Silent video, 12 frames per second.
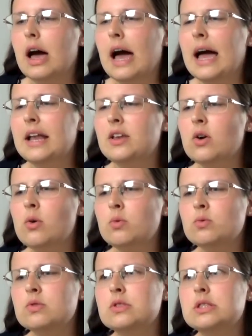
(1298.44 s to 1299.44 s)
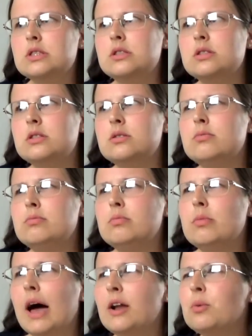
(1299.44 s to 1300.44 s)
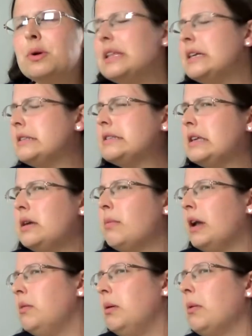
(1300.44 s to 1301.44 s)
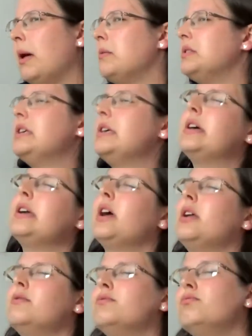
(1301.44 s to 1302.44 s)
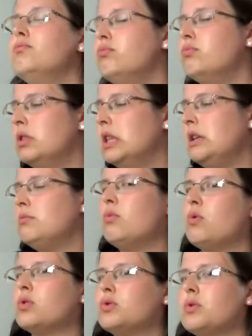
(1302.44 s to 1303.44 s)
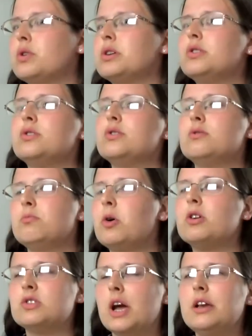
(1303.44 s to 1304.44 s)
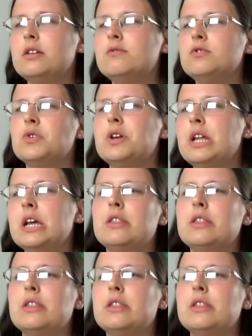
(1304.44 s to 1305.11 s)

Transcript: I don't I don't really see many people I would say that kind of lean more towards sports kind of joining.